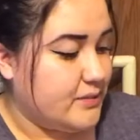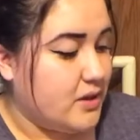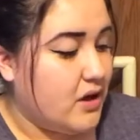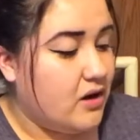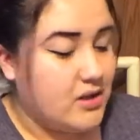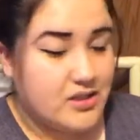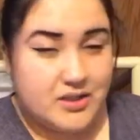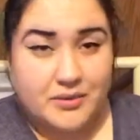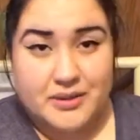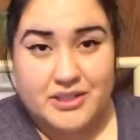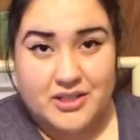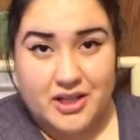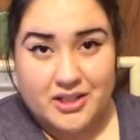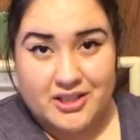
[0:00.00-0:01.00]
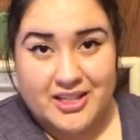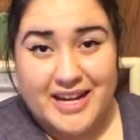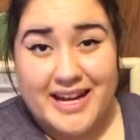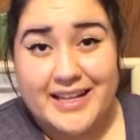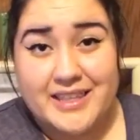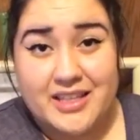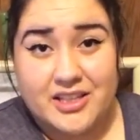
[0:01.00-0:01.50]
were also $1.
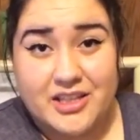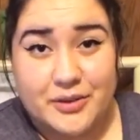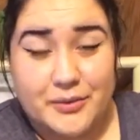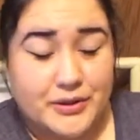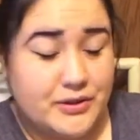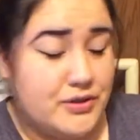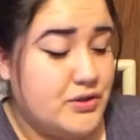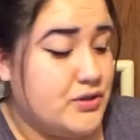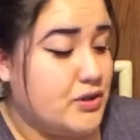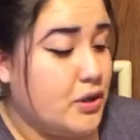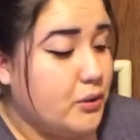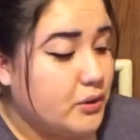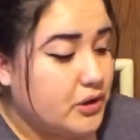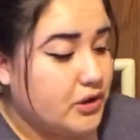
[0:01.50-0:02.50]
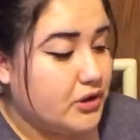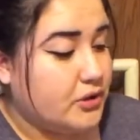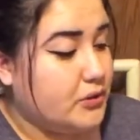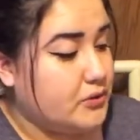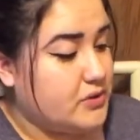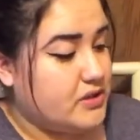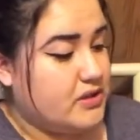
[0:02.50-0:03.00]
I thought they were so
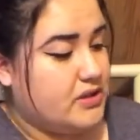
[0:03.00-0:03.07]
cute.